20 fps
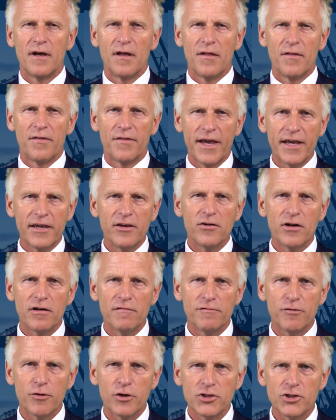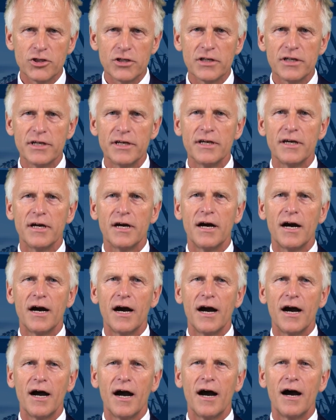Thank you. Unfortunately,
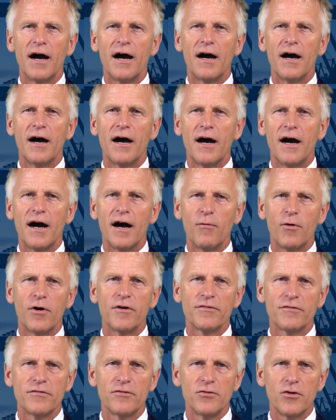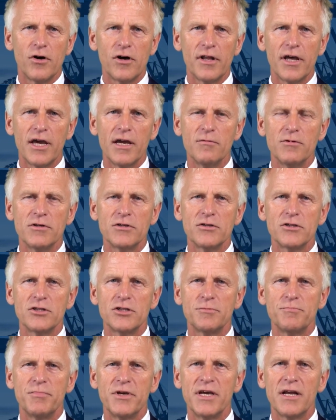I was not able to
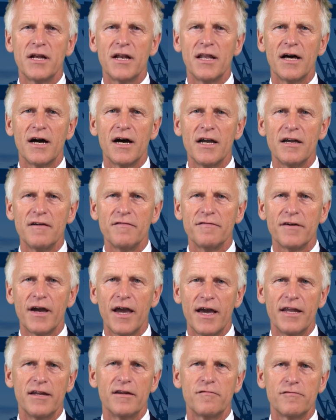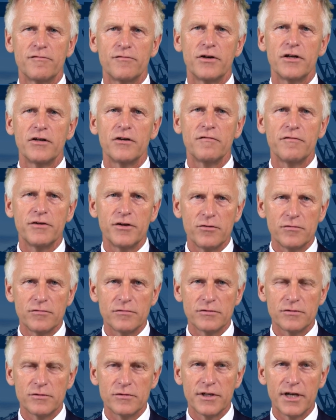speak live and in front of you
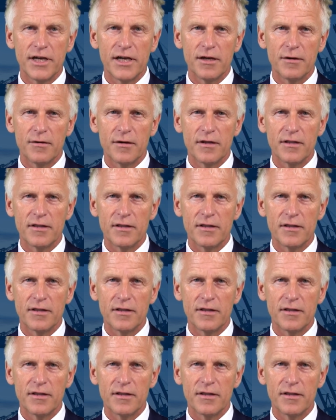today.